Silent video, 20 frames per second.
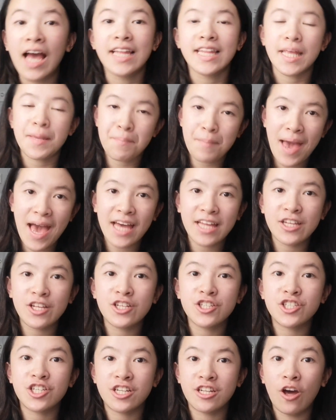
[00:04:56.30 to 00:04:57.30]
They
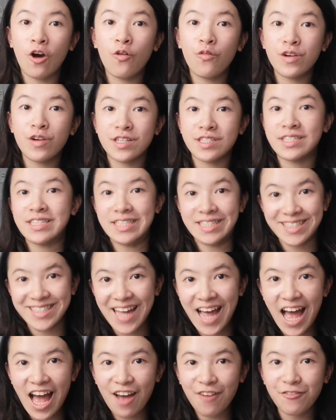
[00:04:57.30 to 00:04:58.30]
manage and oversee
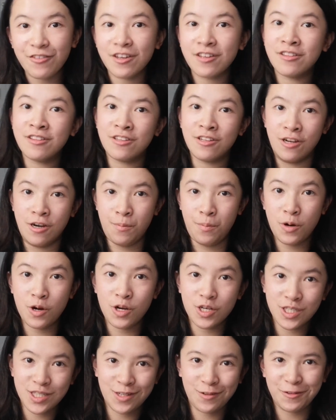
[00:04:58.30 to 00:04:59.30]
staff in their
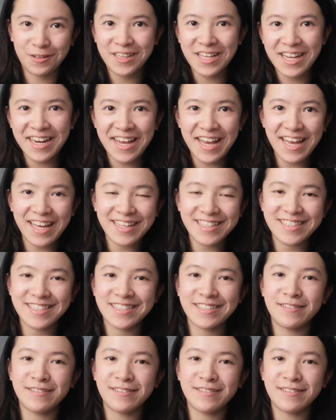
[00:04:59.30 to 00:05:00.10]
personal clinics.